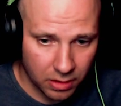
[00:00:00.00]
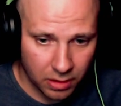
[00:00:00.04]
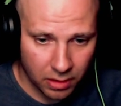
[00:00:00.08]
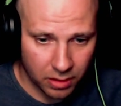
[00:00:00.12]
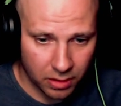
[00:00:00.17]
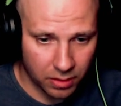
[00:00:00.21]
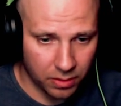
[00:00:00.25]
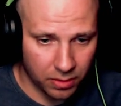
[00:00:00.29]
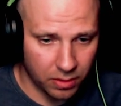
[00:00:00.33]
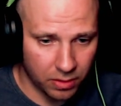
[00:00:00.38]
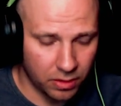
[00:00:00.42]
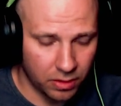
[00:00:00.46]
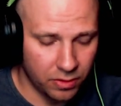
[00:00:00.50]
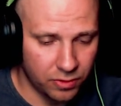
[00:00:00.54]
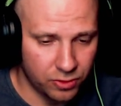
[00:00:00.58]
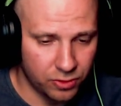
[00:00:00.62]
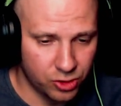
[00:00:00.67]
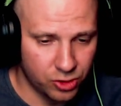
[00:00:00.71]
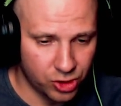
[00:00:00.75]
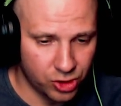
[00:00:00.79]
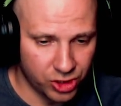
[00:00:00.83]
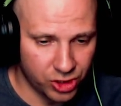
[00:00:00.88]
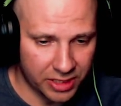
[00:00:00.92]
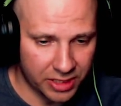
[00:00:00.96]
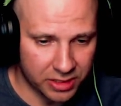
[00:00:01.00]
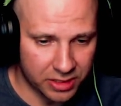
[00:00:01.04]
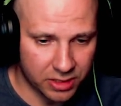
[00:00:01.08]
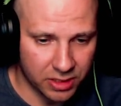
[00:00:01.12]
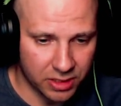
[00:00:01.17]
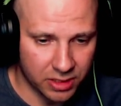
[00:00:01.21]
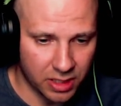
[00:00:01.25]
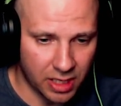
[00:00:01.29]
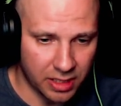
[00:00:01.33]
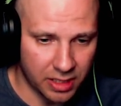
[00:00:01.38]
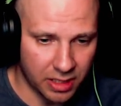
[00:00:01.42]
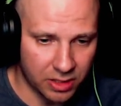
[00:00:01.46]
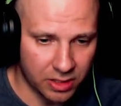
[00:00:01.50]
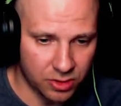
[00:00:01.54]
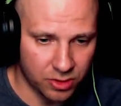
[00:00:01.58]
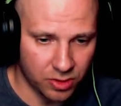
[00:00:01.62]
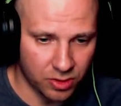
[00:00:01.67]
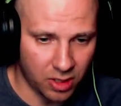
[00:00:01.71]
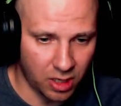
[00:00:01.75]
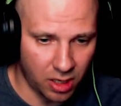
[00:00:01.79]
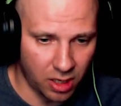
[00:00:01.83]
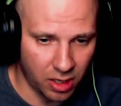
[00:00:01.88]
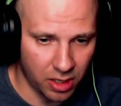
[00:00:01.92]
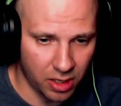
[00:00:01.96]
oh, shit. I need to
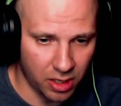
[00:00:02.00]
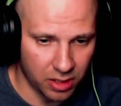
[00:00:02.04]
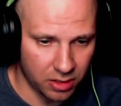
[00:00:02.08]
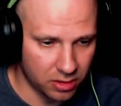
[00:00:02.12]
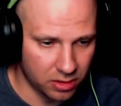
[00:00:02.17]
hide or